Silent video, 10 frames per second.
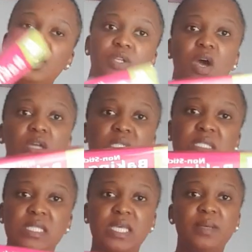
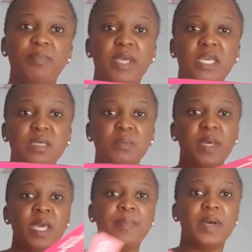non-stick baking
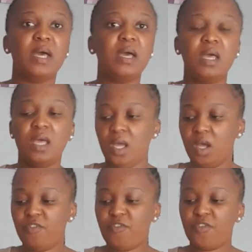paper
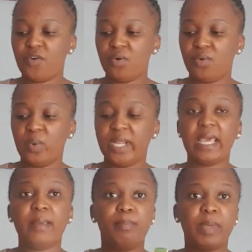for when
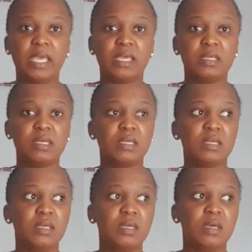I bake,
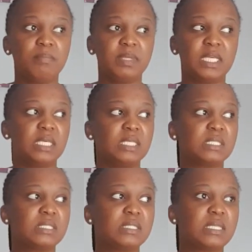
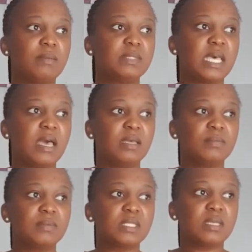because
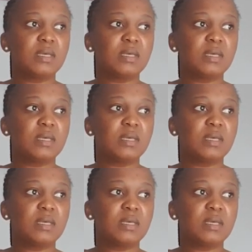sometimes